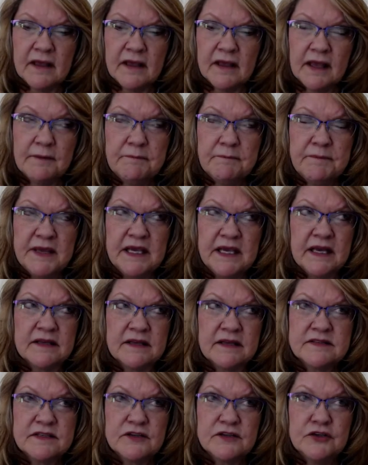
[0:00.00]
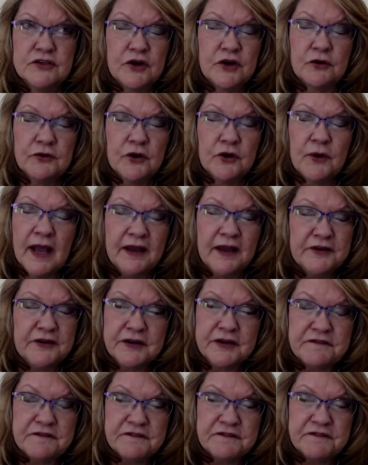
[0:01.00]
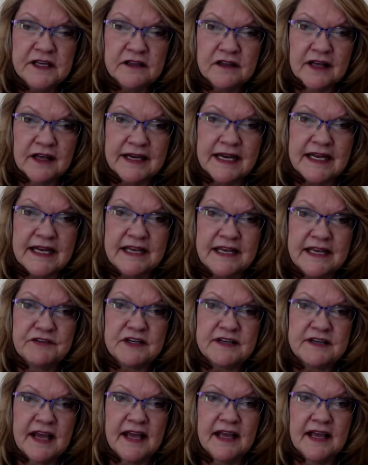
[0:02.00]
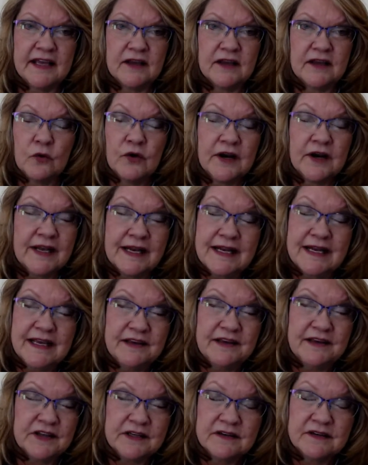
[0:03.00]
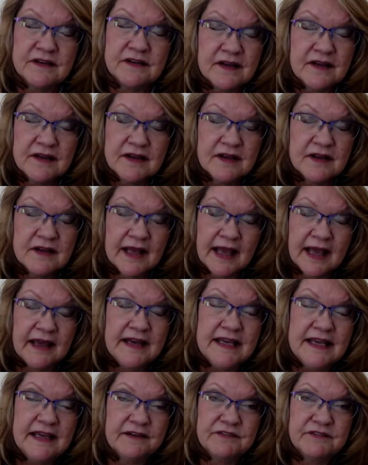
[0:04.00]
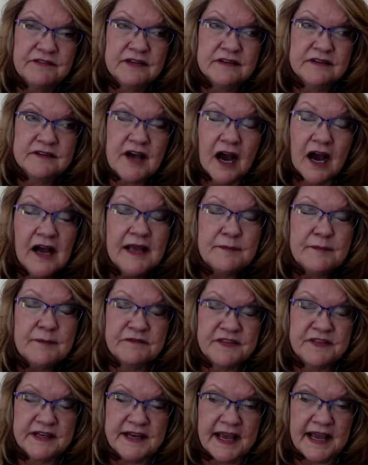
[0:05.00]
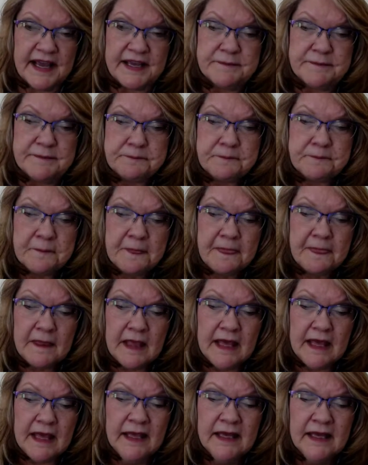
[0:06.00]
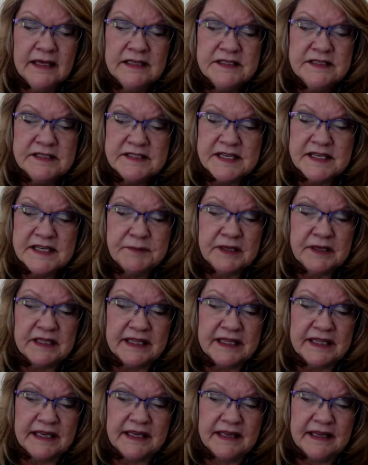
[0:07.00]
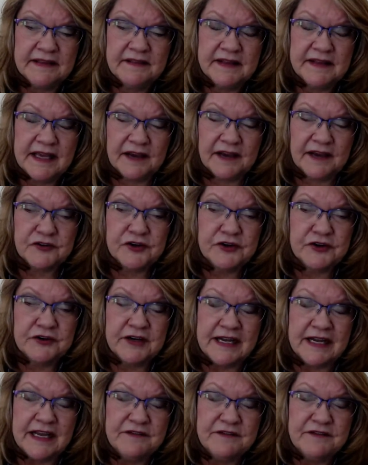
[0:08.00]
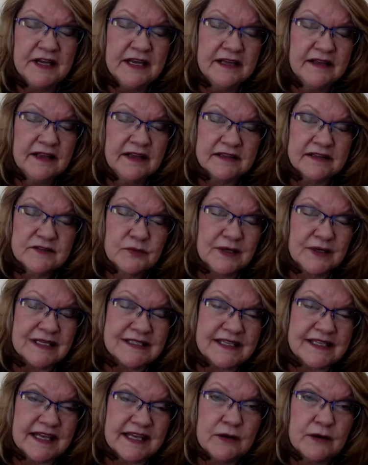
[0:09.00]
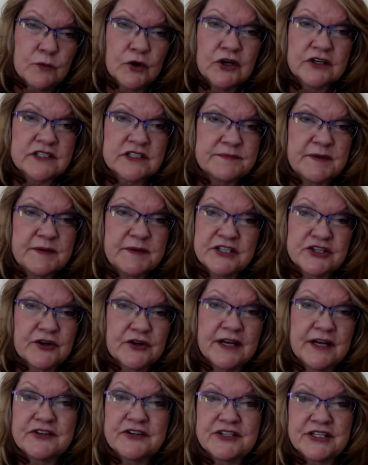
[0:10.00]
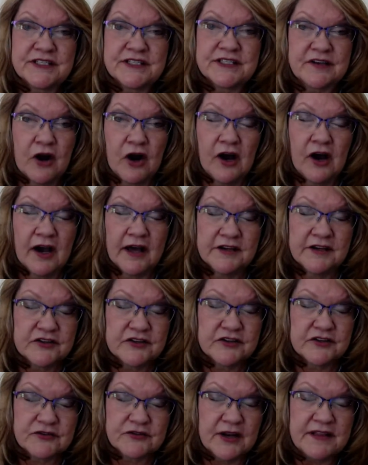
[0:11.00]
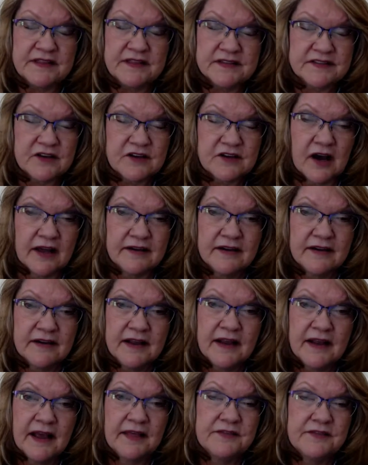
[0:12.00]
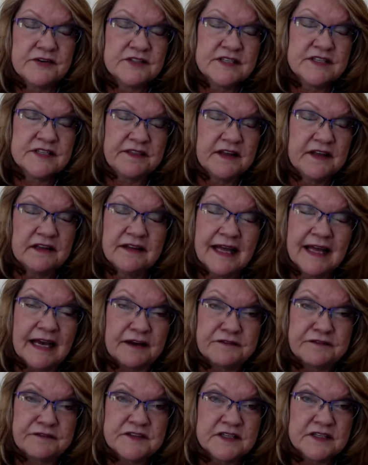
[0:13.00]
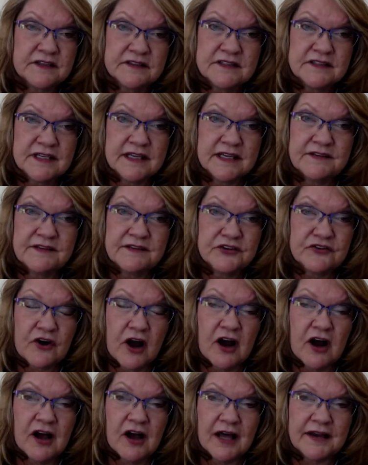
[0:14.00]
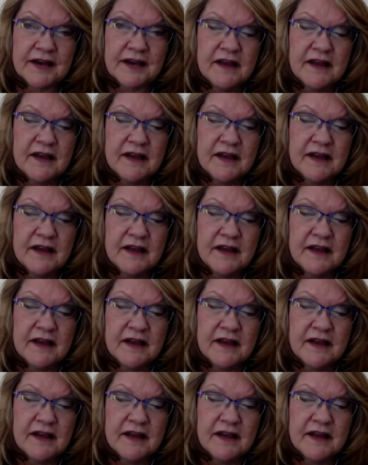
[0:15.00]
because you don't know how you're going to feel on any given day or at any given time of the day. And typically in the afternoon and evening, it's when it's getting worse because your energy is gone and your strength is gone and there's nothing left to even draw on.